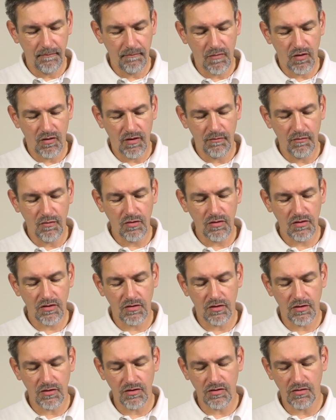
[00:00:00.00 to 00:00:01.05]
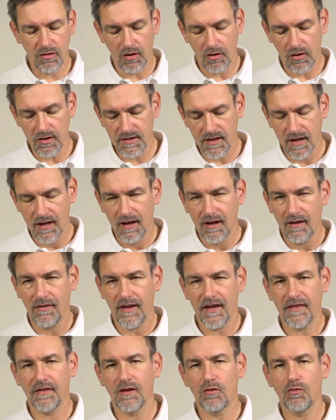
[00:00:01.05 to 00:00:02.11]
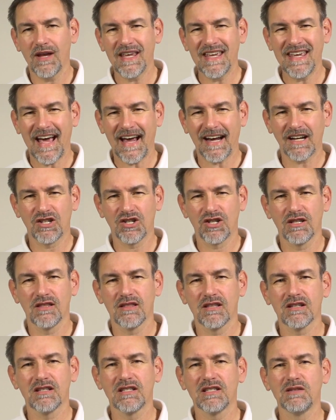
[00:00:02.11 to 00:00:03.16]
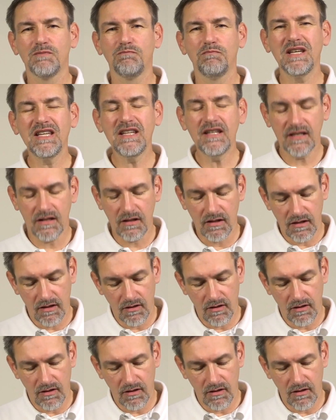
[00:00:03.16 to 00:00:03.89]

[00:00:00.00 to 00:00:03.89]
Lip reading: remote controls that the reaction speed